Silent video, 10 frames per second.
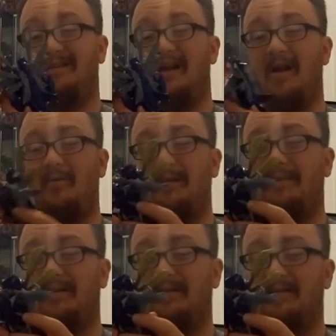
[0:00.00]
a wee
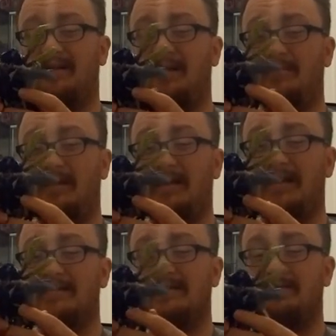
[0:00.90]
bit of kibble, I
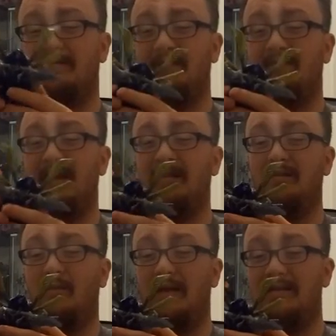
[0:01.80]
guess. They've
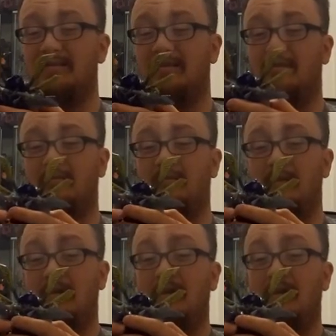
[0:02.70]
taken the wings and gone,